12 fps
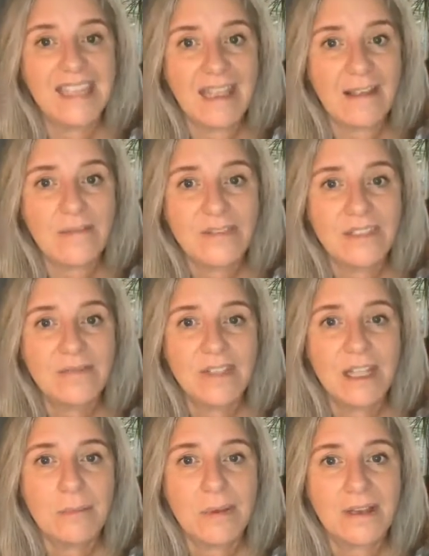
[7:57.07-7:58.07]
gifts for
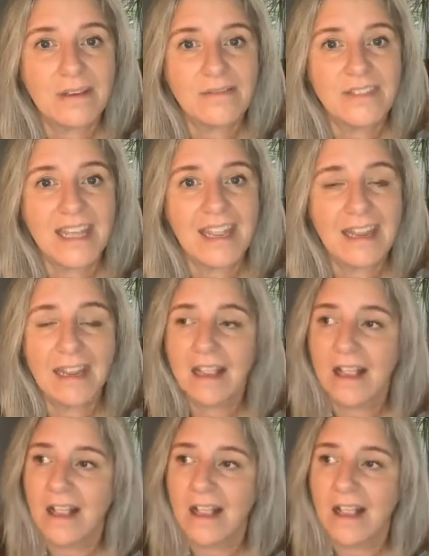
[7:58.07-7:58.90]
their birthday.